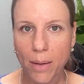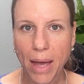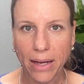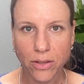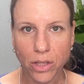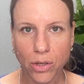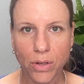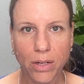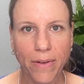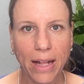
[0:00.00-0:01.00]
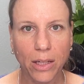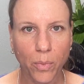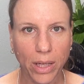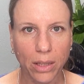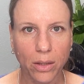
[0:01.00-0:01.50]
executed a valid
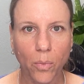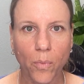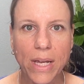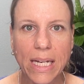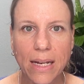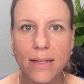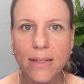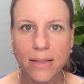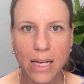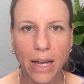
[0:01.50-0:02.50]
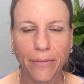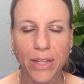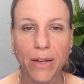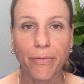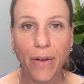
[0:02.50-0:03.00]
will, we need to see if the
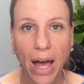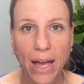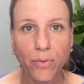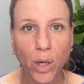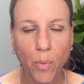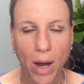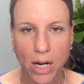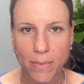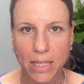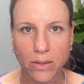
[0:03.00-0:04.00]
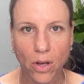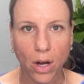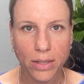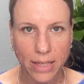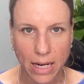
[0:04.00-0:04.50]
5 requirements are
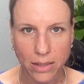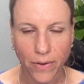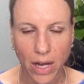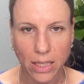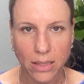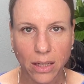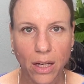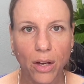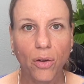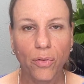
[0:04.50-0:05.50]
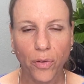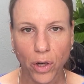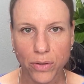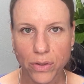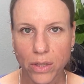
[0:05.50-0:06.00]
satisfied.
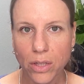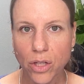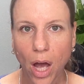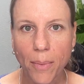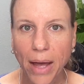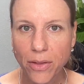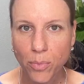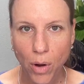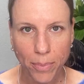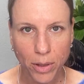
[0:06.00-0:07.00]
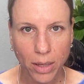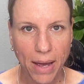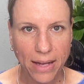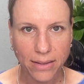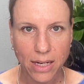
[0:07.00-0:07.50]
First, Tom had the proper
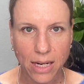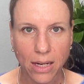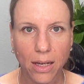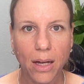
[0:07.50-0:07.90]
capacity.